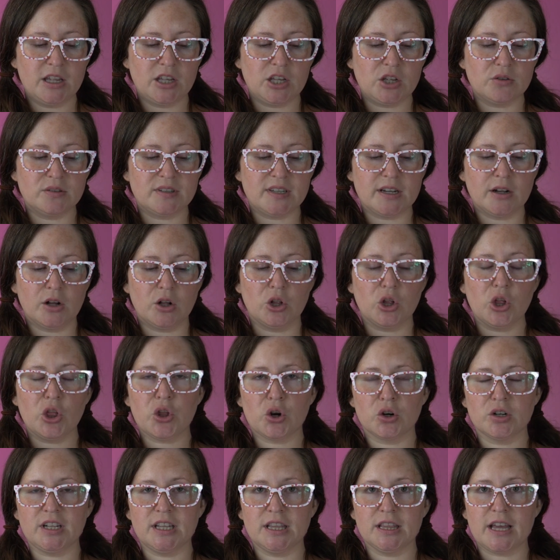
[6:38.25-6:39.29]
you deal
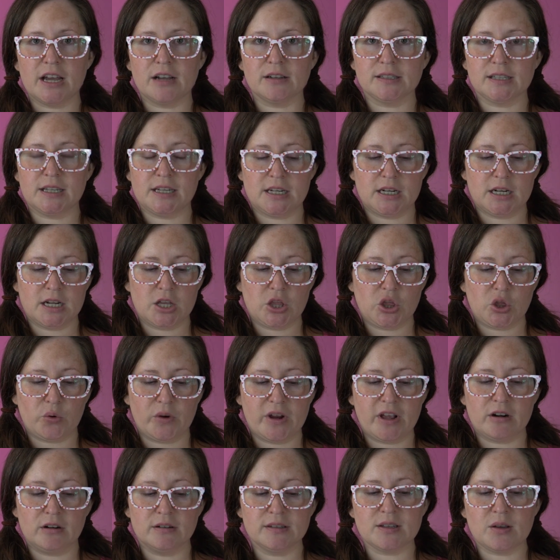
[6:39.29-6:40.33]

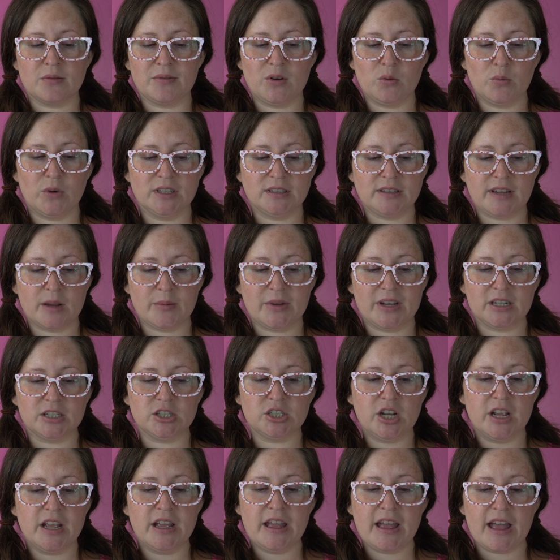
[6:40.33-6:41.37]
13,371
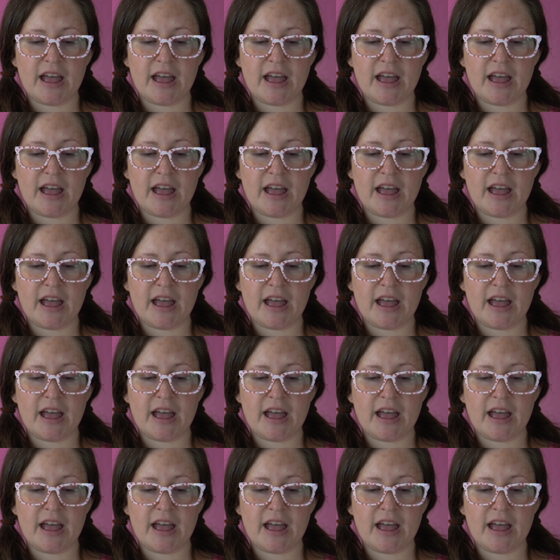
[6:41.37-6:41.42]
damage,